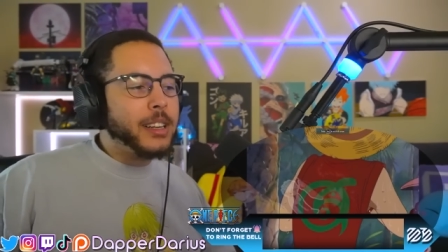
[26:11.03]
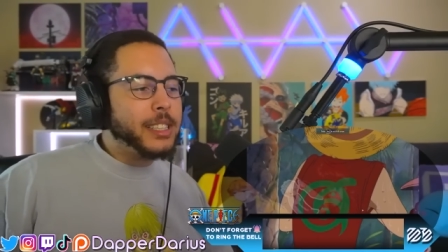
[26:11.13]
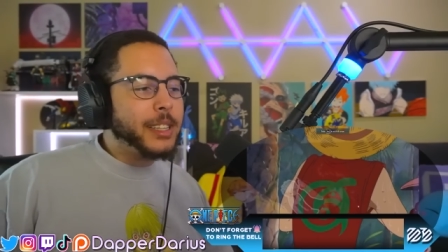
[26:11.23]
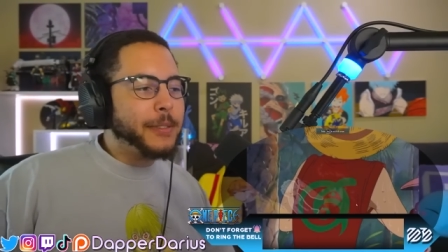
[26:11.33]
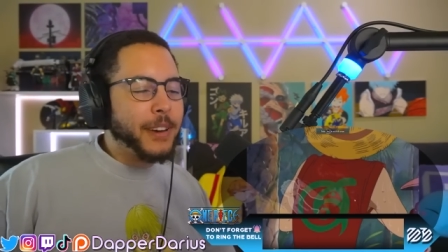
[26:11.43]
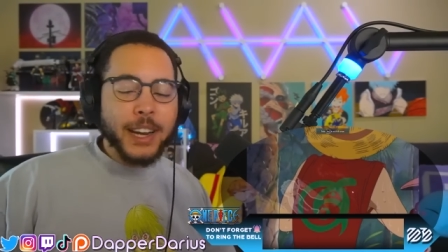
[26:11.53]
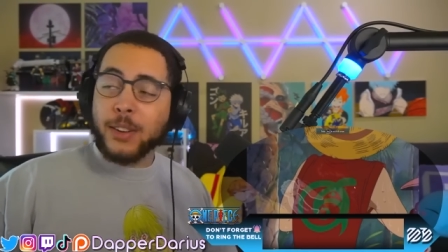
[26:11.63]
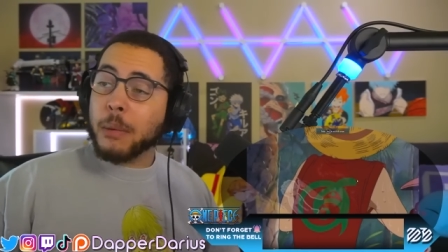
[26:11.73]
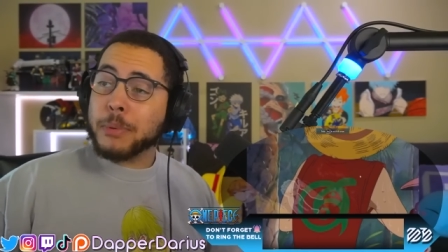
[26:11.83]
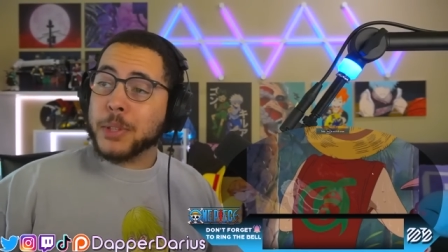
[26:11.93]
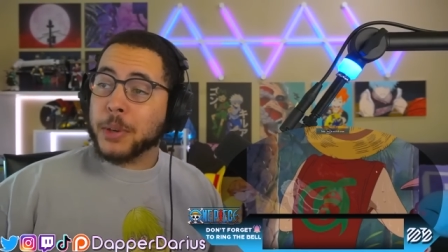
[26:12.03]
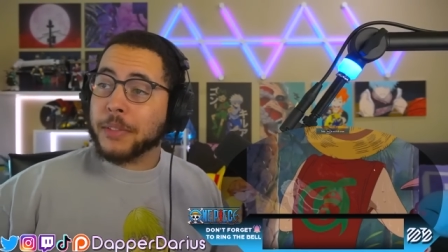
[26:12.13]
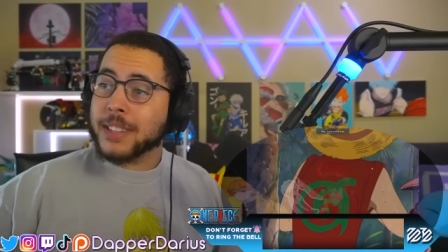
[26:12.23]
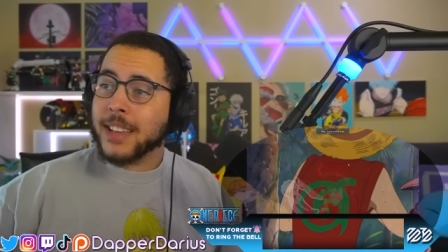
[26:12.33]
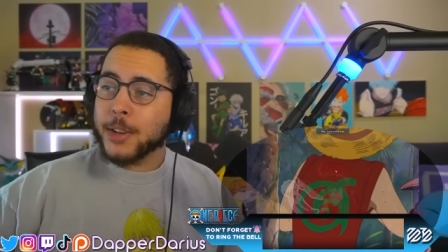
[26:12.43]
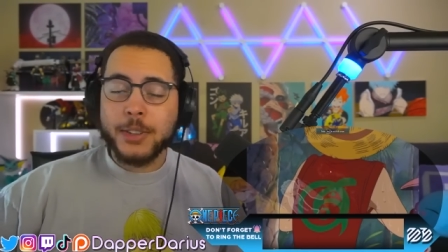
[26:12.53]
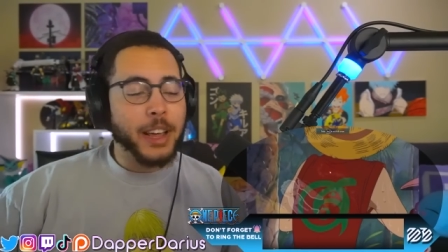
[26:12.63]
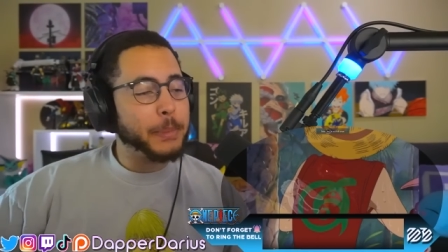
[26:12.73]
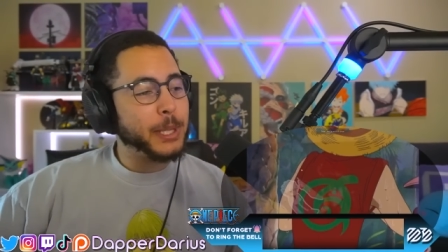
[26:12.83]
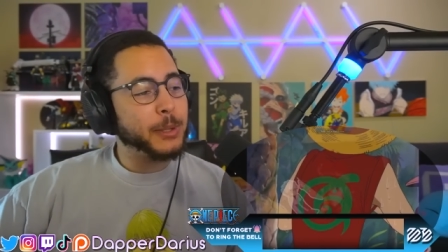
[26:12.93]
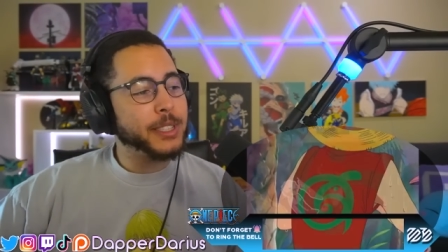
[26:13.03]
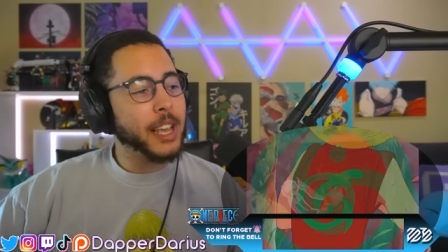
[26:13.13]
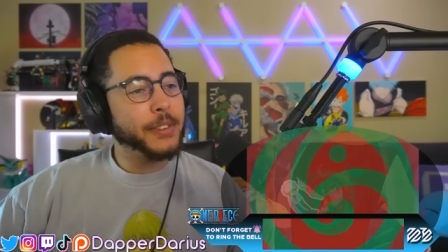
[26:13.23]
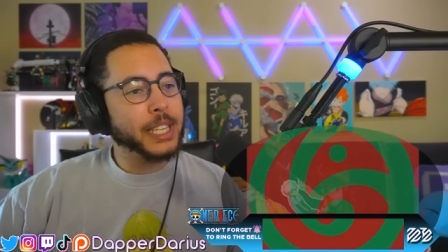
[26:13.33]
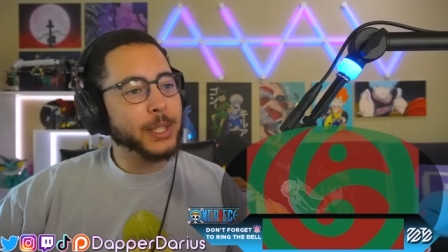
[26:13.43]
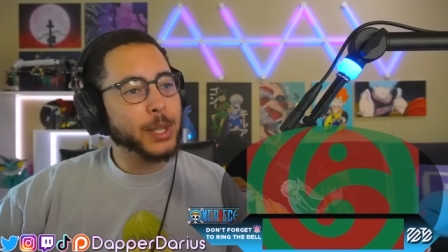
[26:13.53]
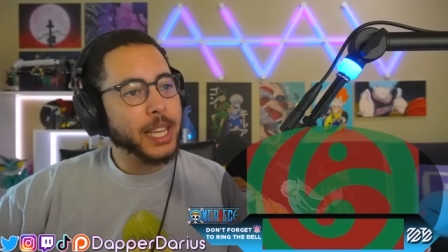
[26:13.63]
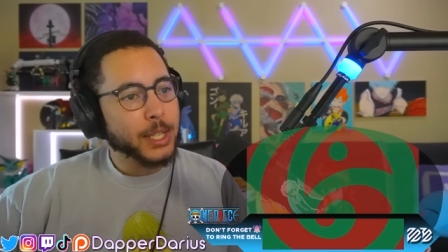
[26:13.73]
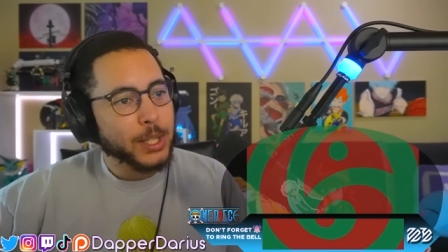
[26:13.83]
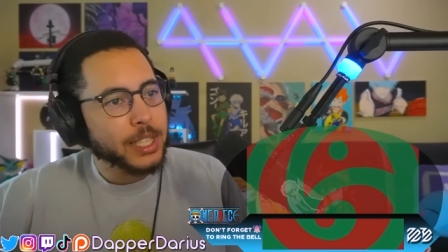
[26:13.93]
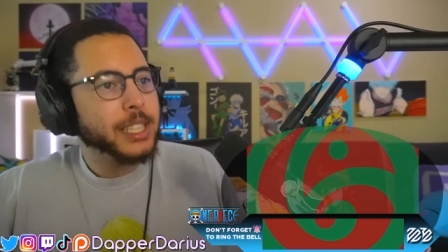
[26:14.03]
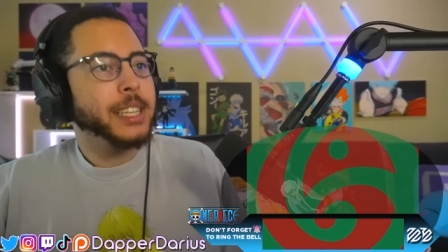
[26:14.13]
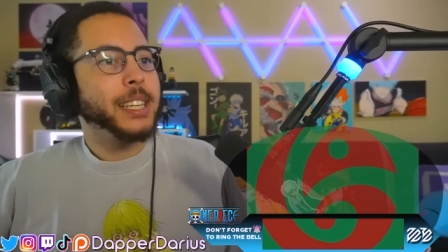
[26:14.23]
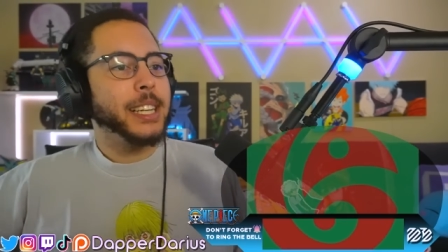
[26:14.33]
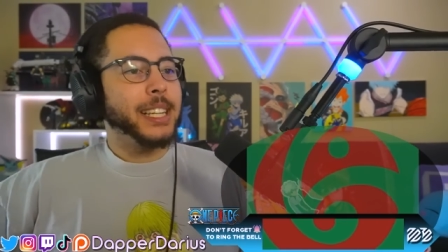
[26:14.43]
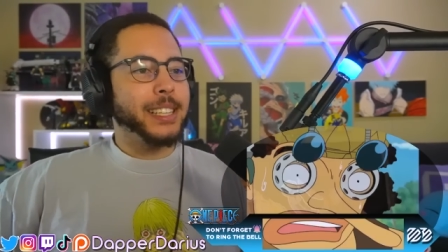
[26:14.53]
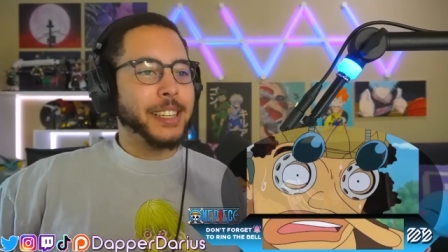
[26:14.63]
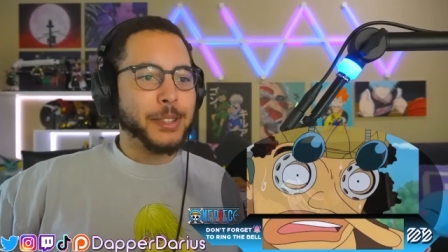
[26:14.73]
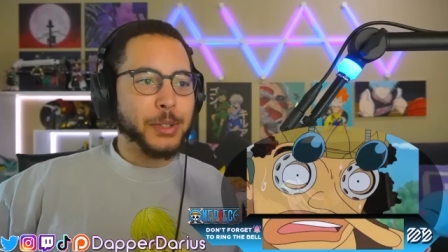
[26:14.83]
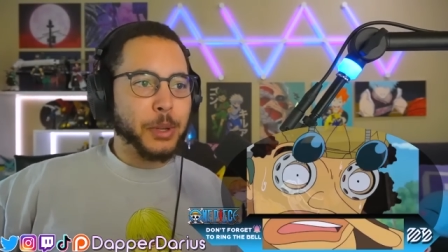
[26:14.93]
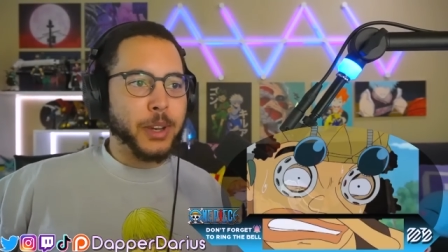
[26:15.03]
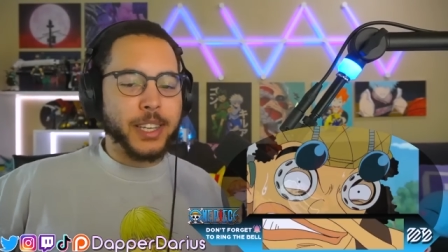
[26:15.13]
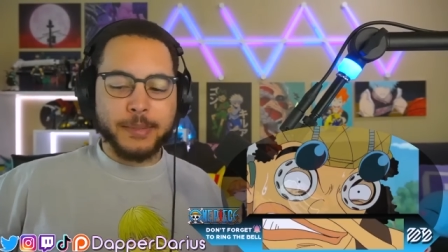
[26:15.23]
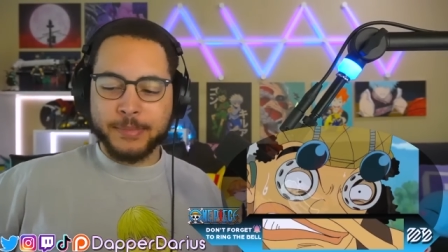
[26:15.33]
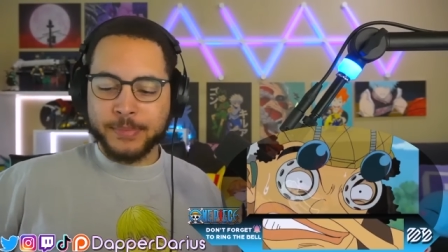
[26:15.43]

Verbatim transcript: to the final episode of the session, episode 76. Let's do it.